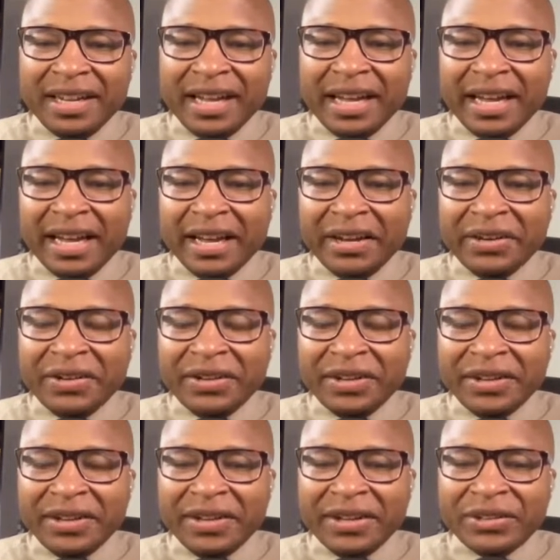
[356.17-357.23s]
And
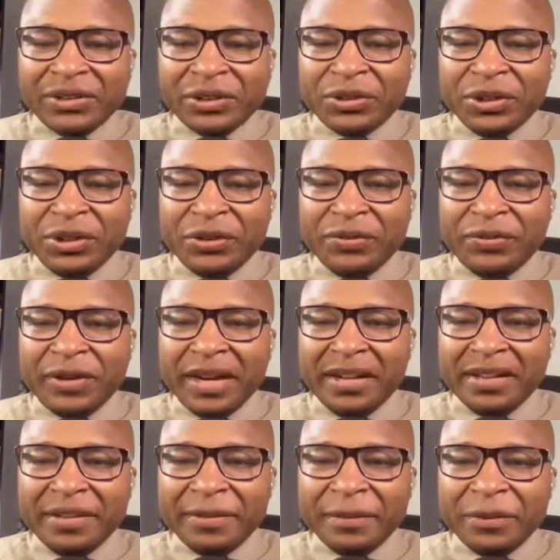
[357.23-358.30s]
uh, Sister
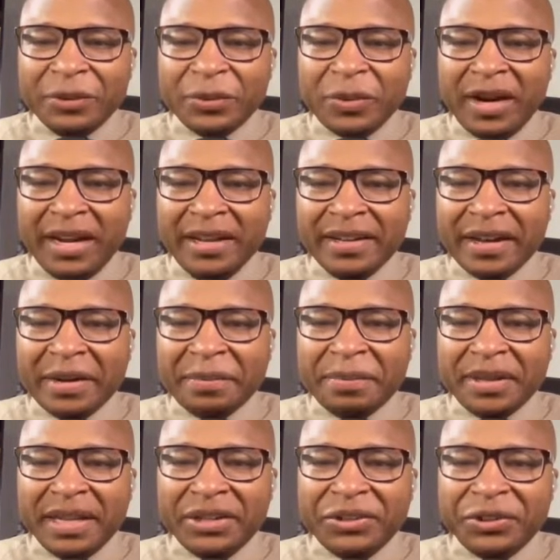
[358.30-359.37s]
Novella Dwight, God
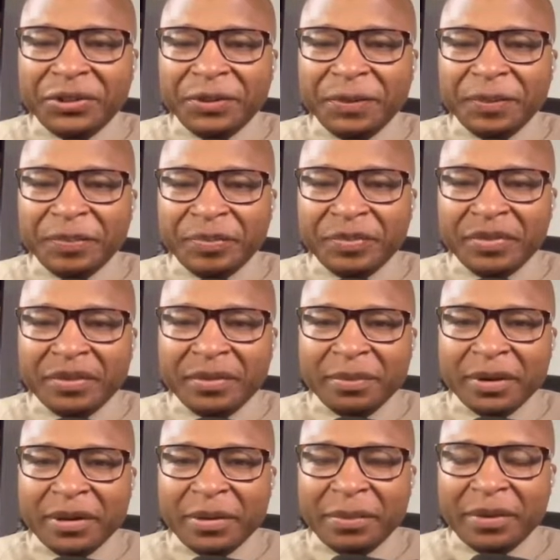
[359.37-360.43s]
bless you.
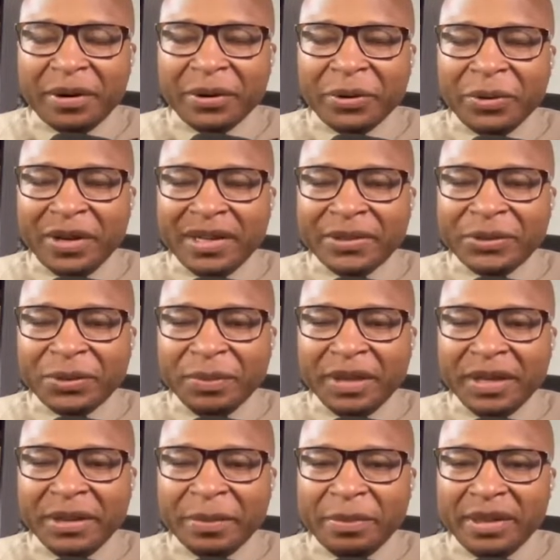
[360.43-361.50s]
Brother Marquez
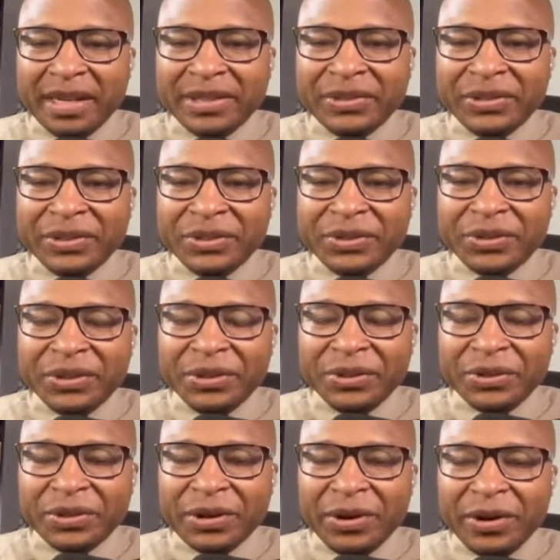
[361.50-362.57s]
Smith, blessings to you,
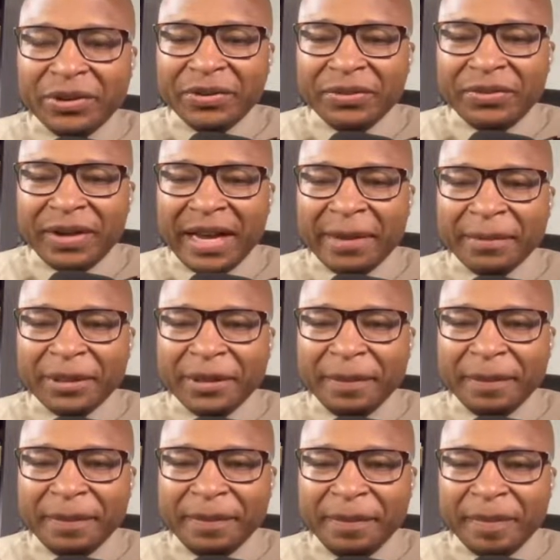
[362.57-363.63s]
sir, your family.
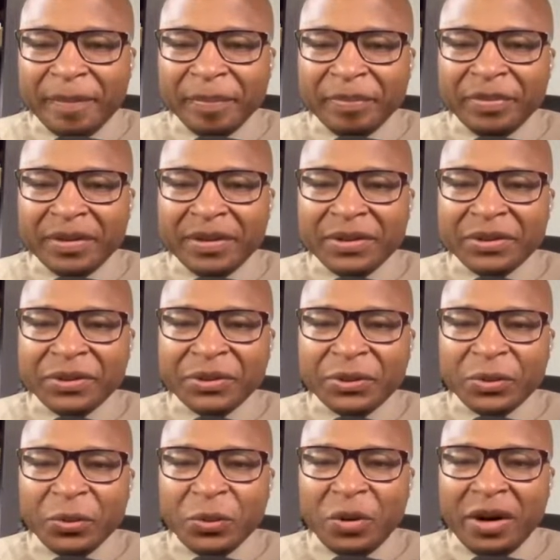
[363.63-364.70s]

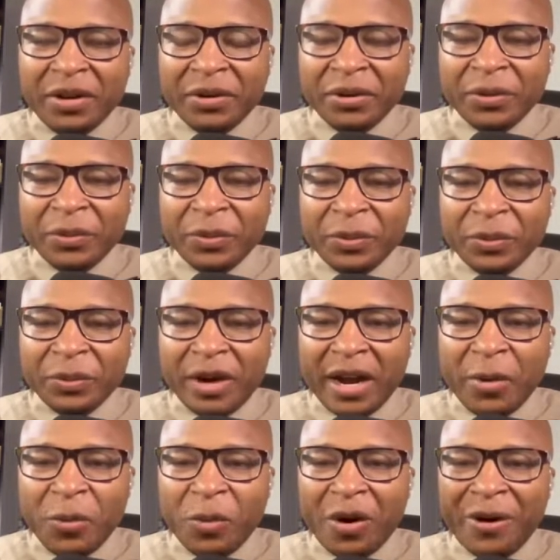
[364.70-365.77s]
Sister Wanda
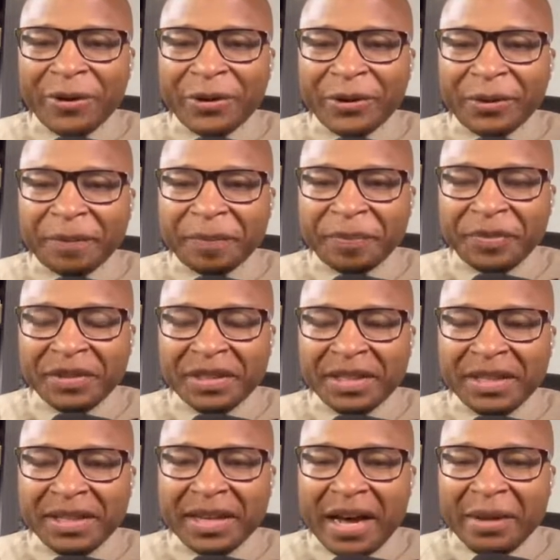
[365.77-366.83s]
Wright Walker,
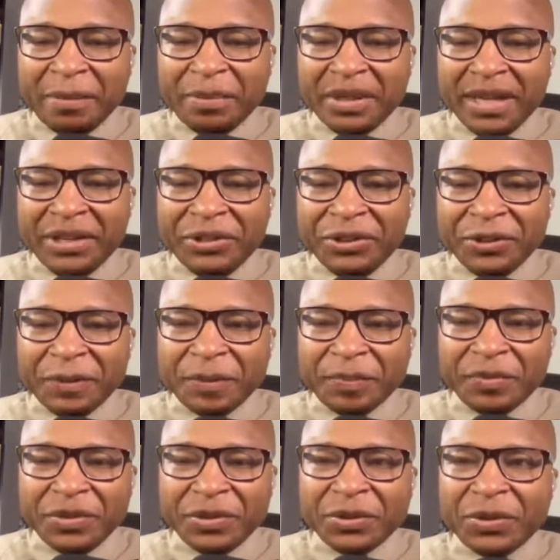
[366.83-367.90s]
God bless you.
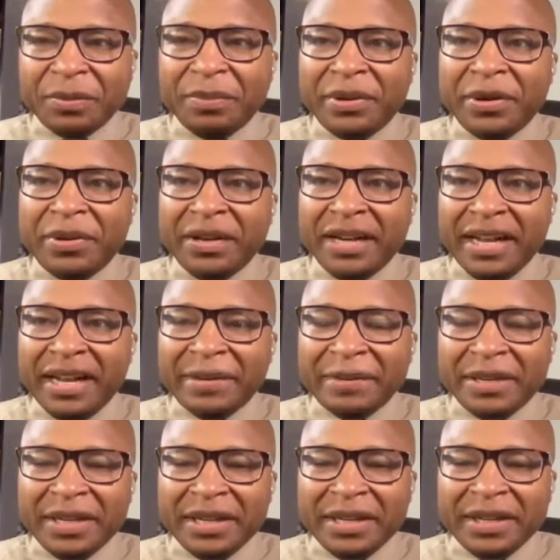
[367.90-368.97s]
Sister Bernadette
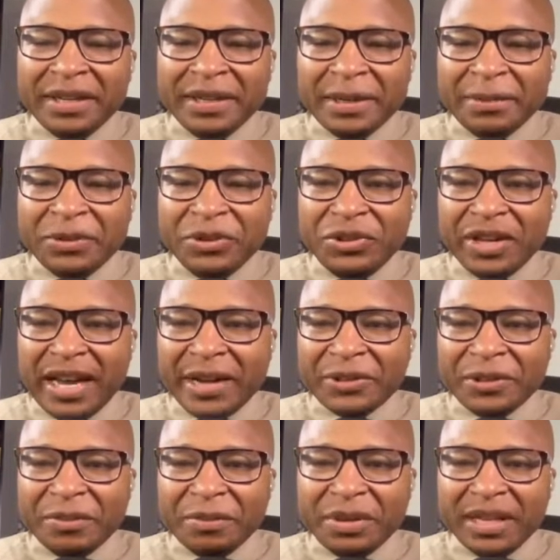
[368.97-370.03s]
Demps
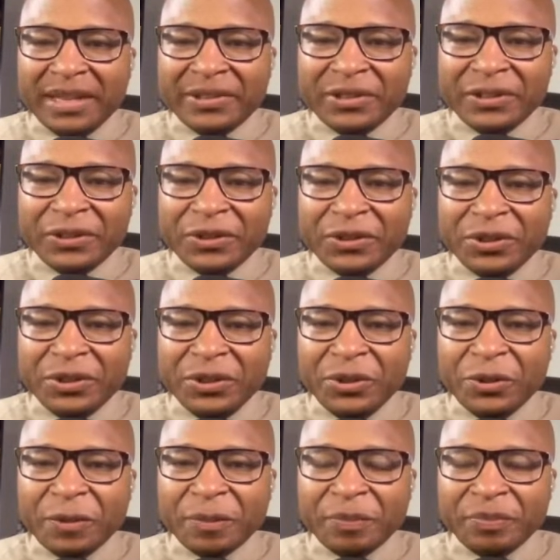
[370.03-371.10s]
Jackson, blessings to
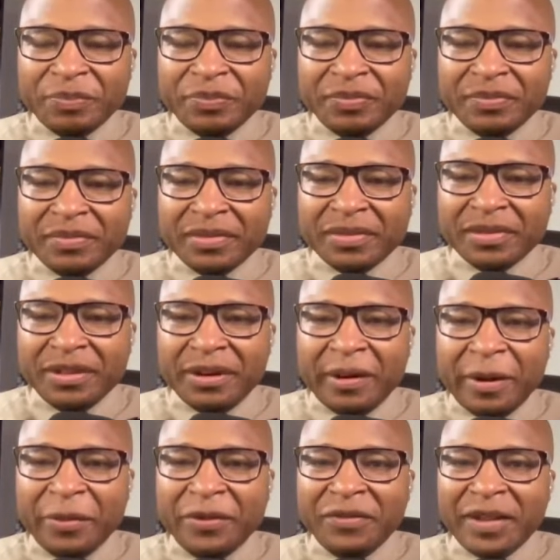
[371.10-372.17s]
you.
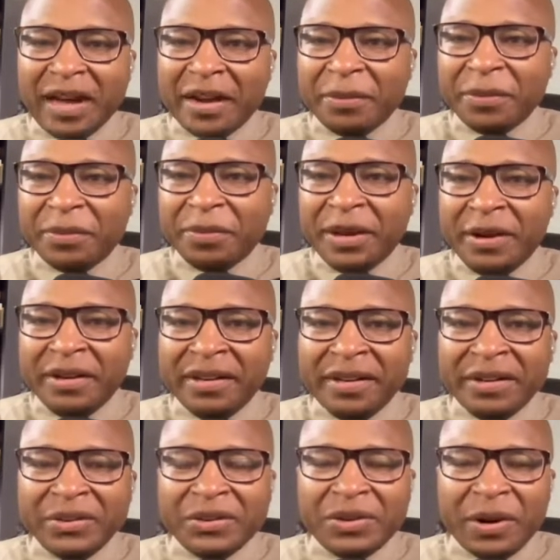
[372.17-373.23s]
All right, we've got to prepare to
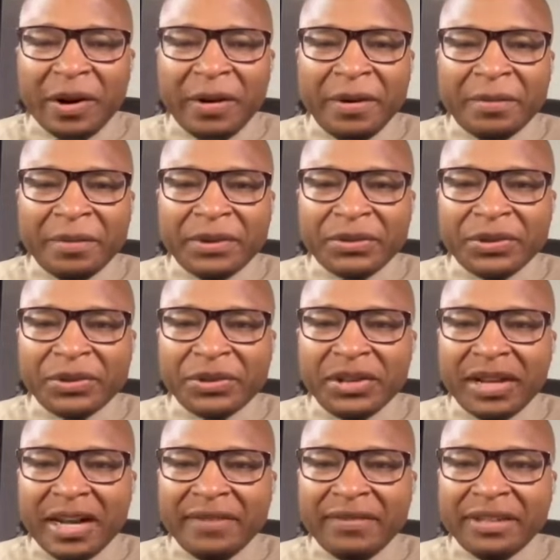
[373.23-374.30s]
get started. But
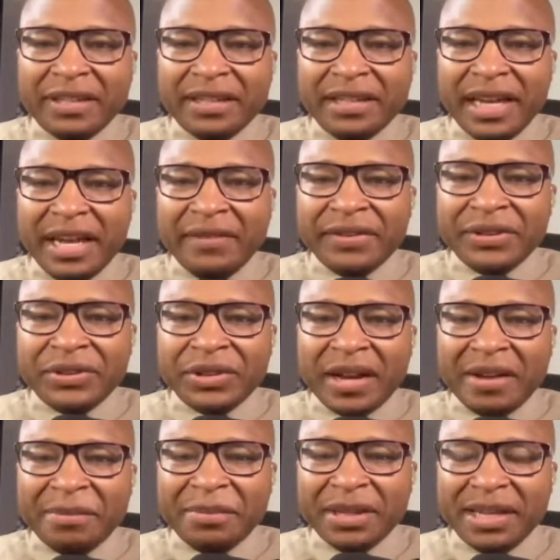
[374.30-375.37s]
Sister Evelyn Davis,
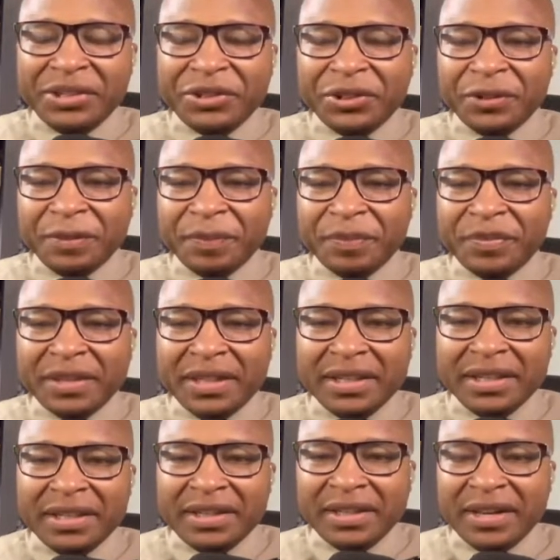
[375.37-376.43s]
God bless you.
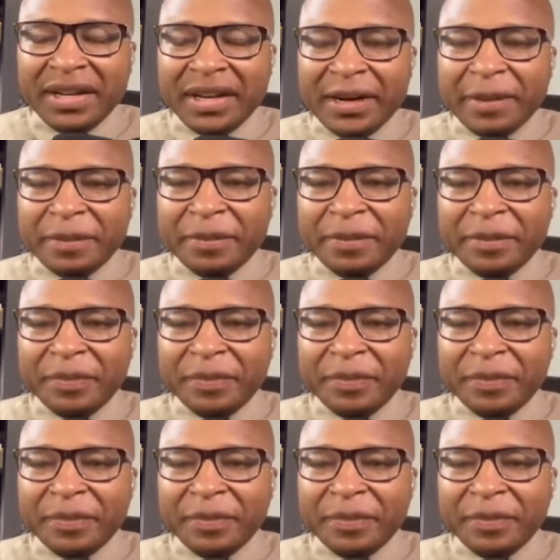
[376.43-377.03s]
Um,